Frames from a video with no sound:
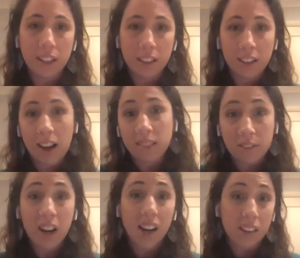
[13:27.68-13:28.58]

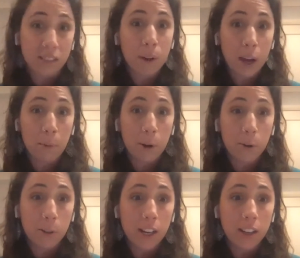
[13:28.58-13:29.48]
classified as
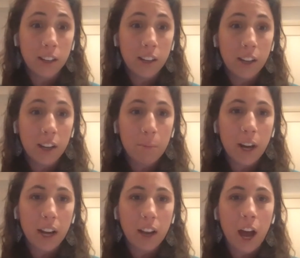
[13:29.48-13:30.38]
bipolar.
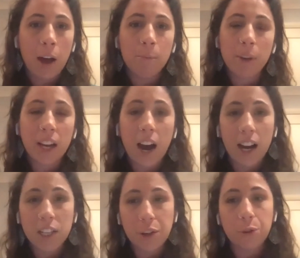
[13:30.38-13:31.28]
But in
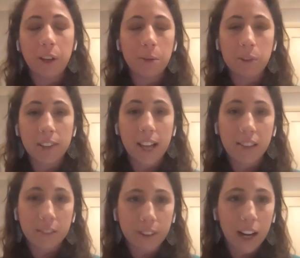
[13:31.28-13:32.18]
high school, it was
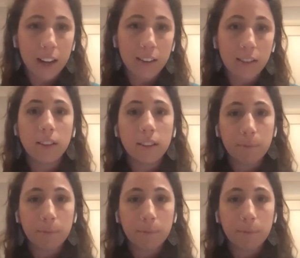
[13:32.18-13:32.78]
classified as